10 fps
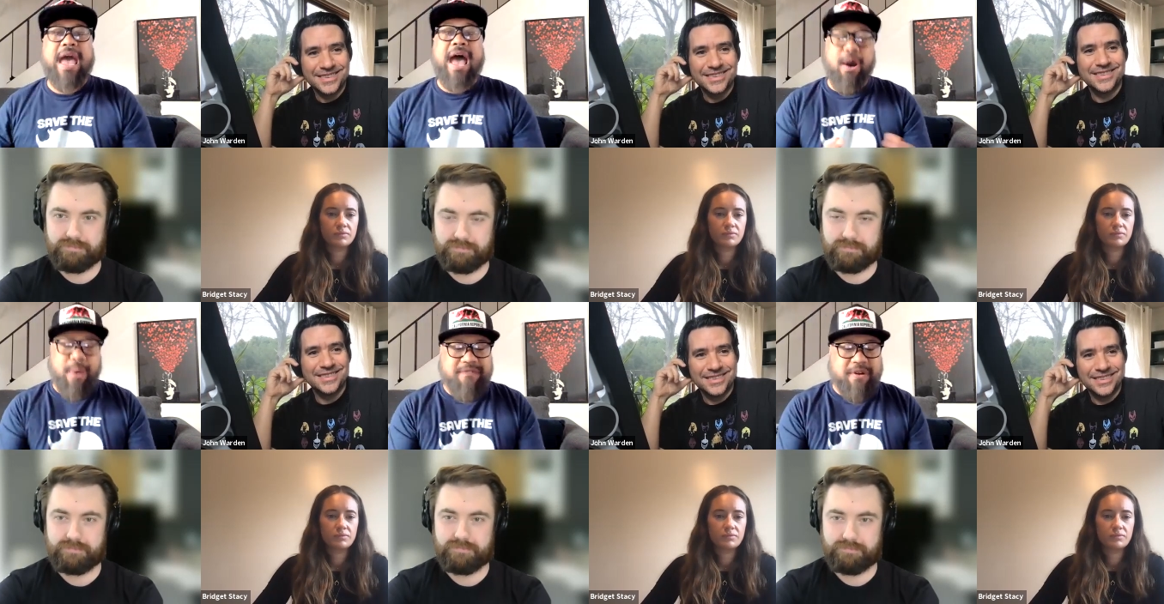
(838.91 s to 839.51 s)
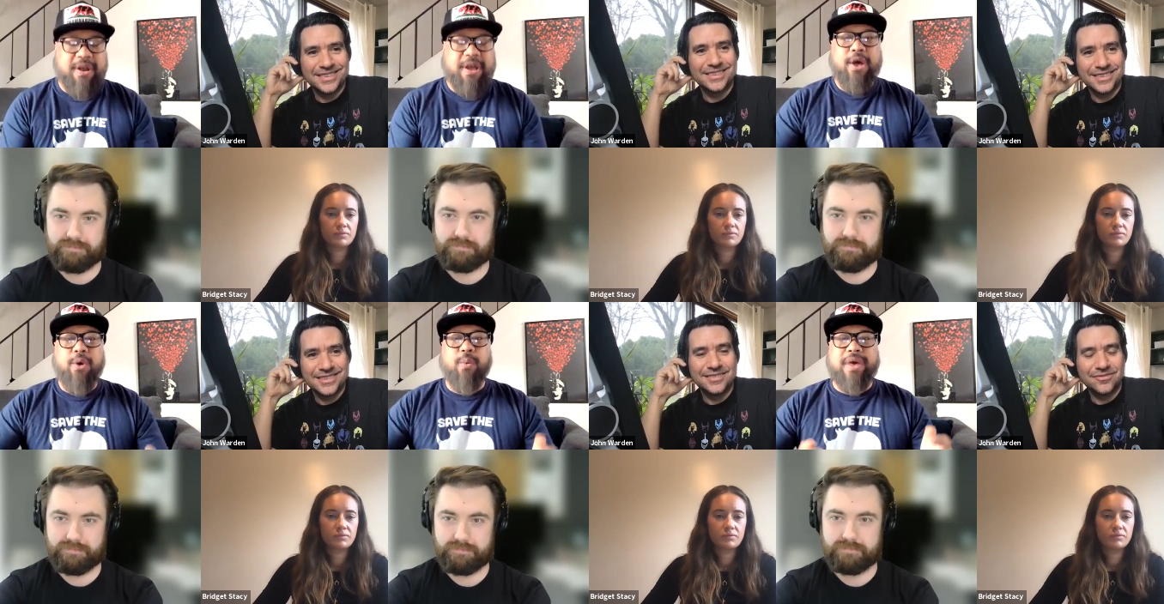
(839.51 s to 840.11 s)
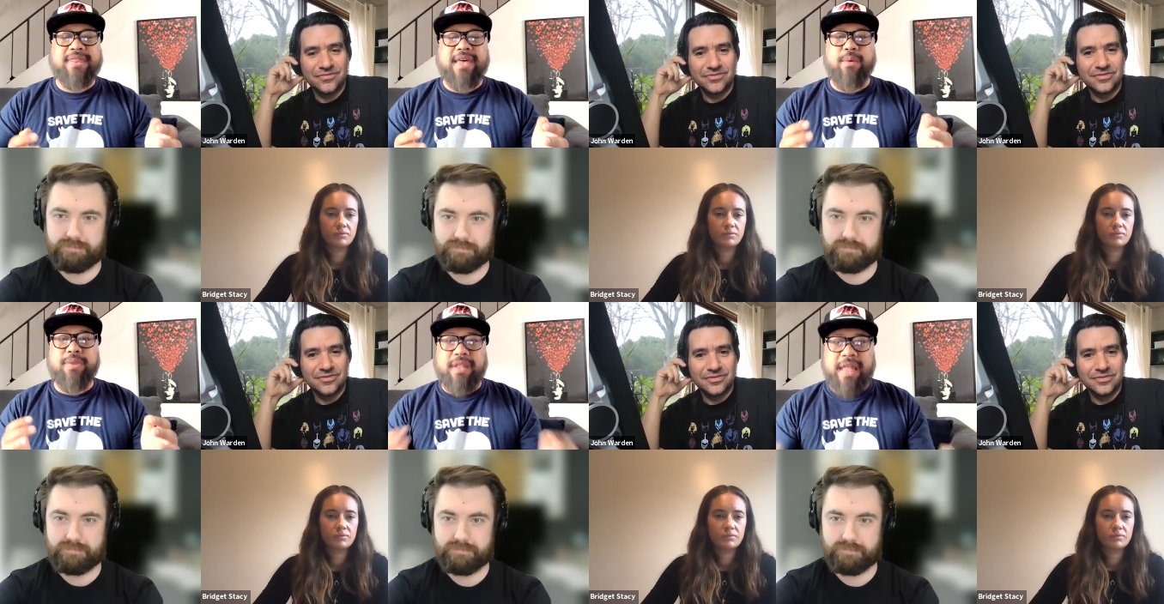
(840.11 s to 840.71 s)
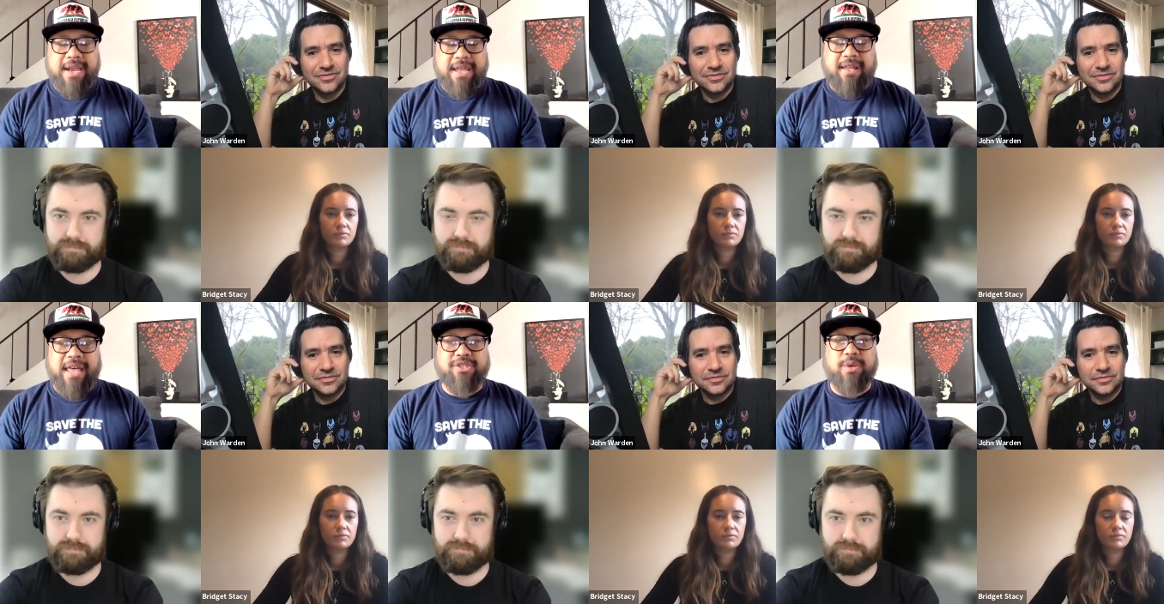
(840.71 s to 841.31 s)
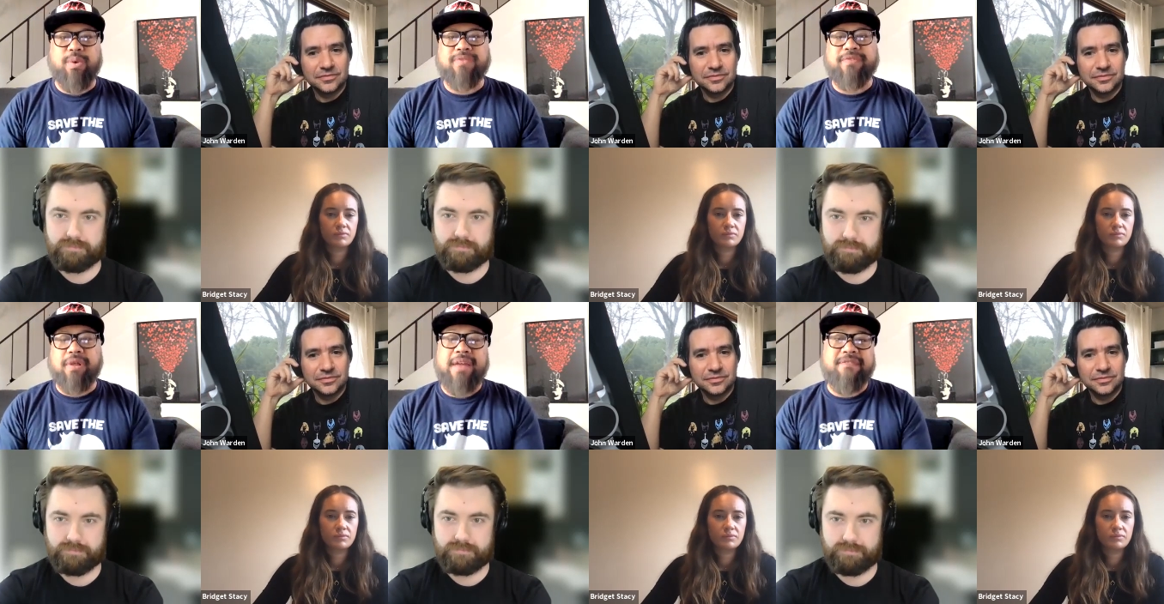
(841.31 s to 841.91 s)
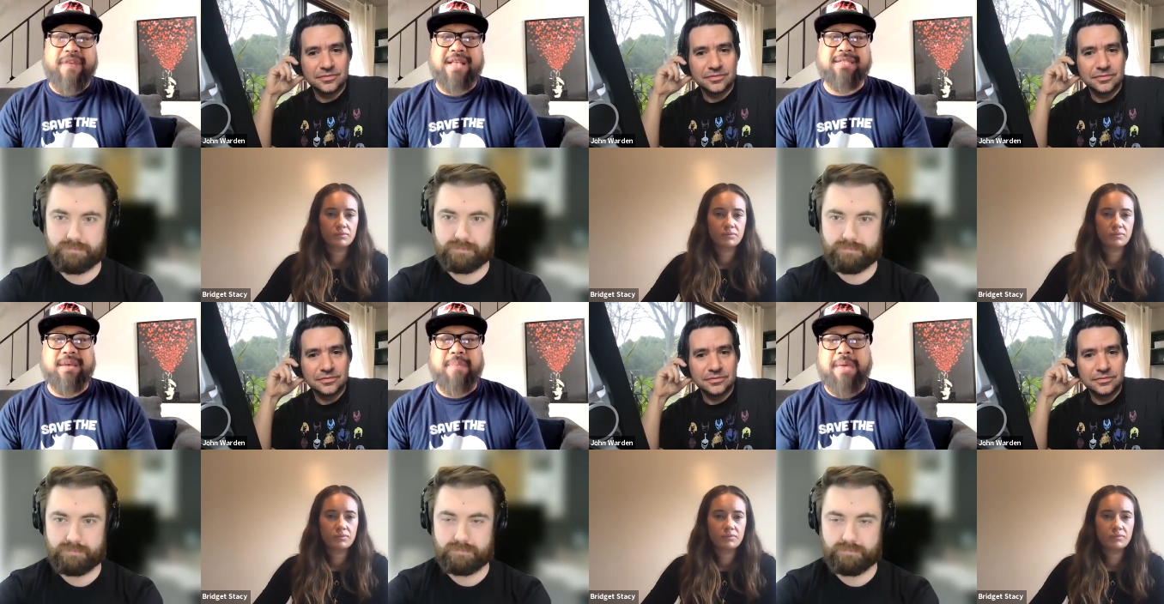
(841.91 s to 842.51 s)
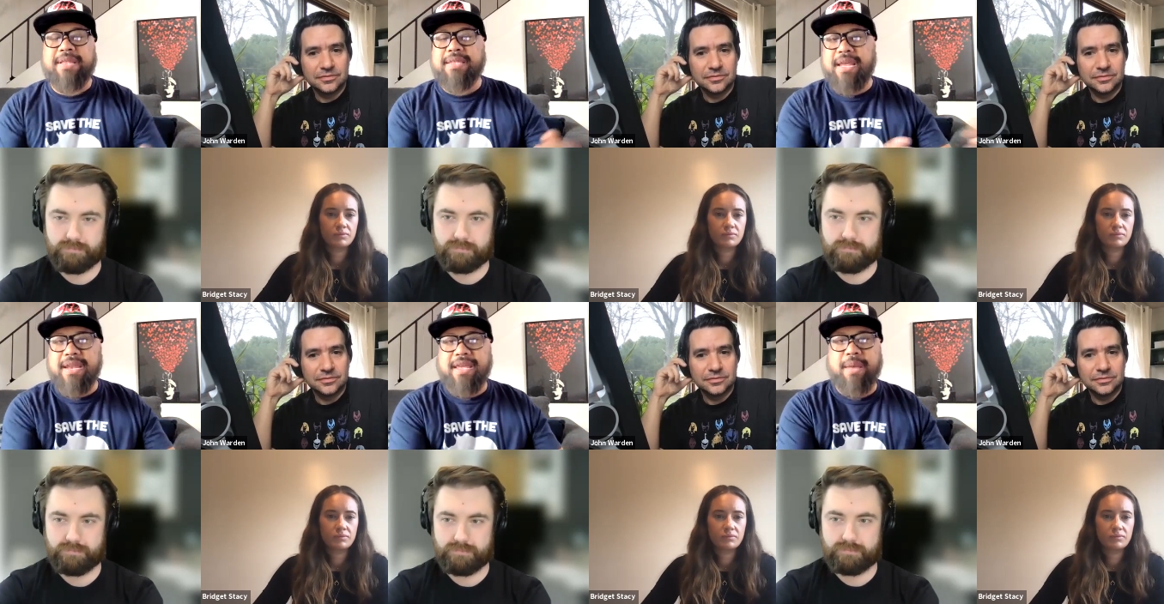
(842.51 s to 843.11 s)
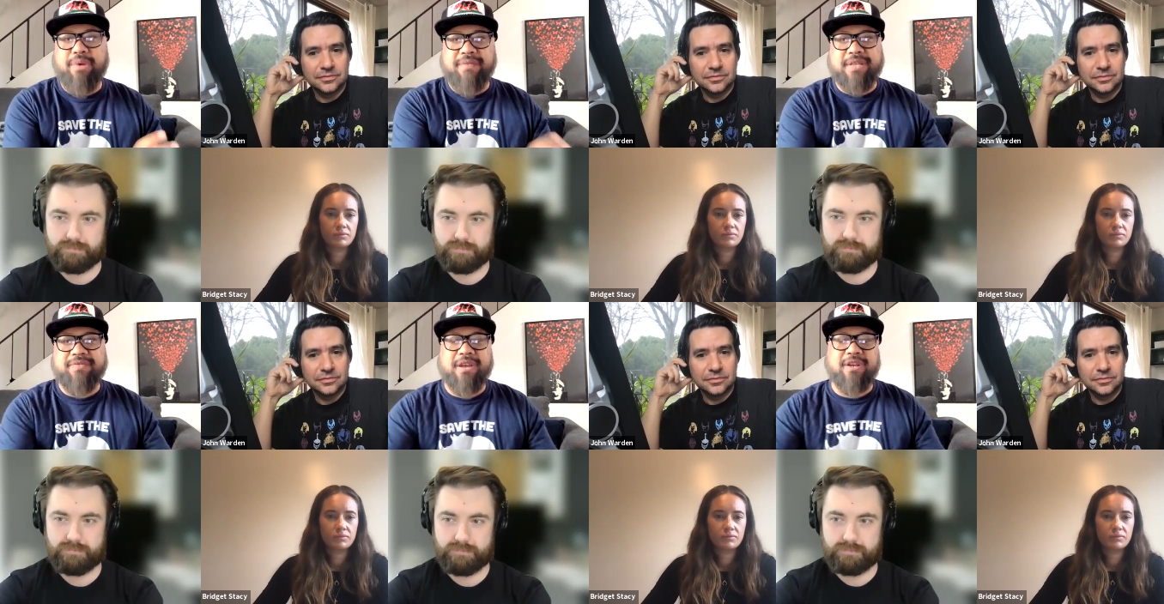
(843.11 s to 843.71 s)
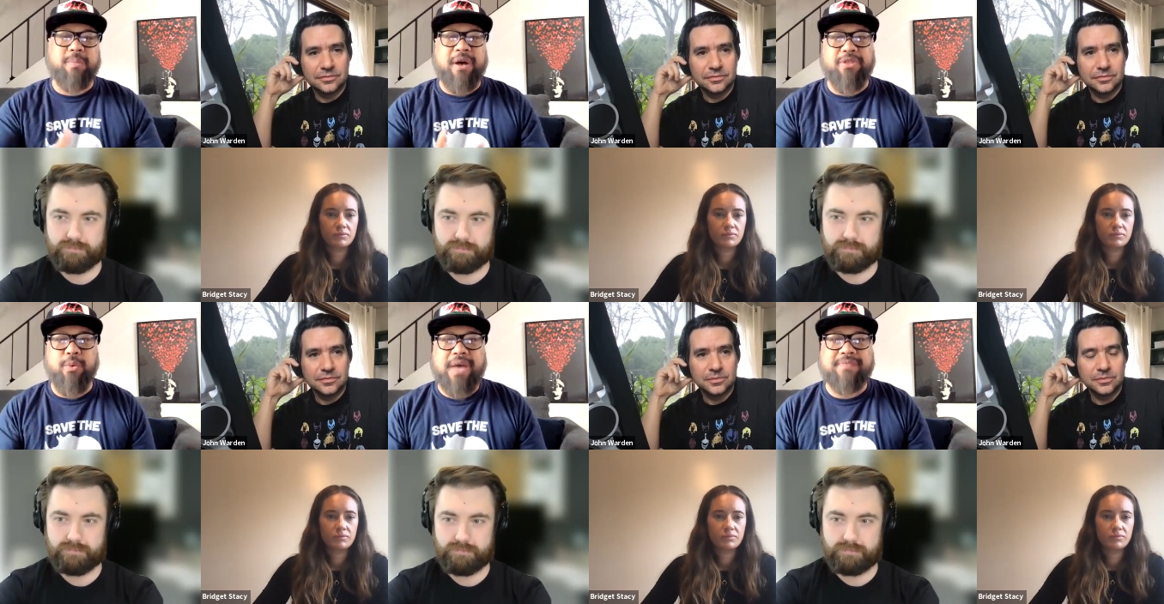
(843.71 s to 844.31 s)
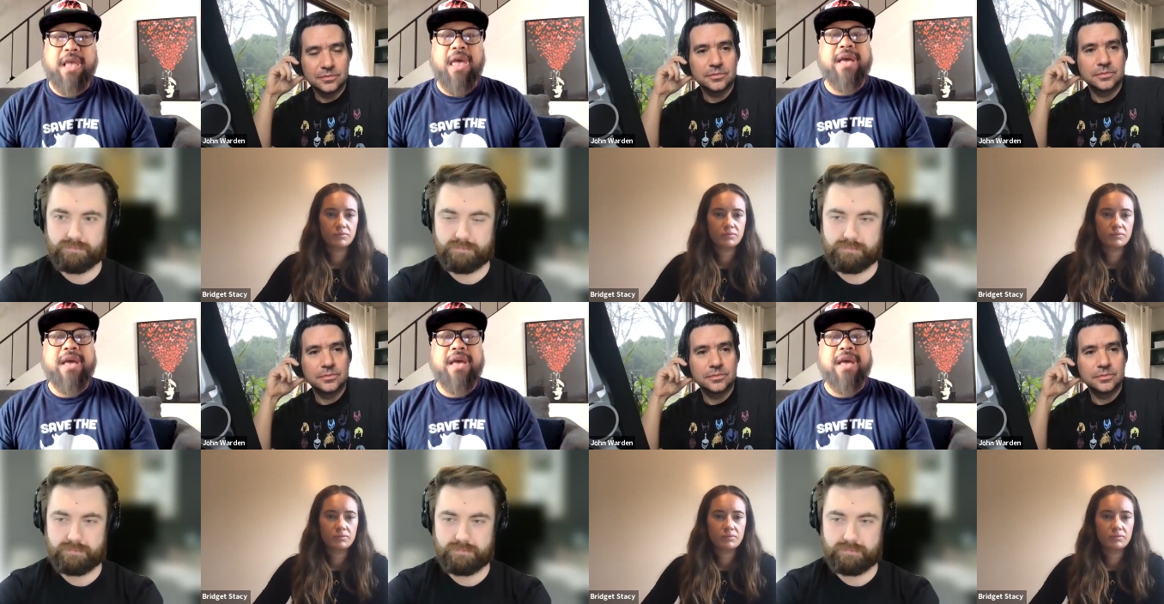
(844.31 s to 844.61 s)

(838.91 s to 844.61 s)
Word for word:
Speaker 1: However, with uh, with the Lightning collection, with for a lot of fans that maybe didn't get previous figures from other waves,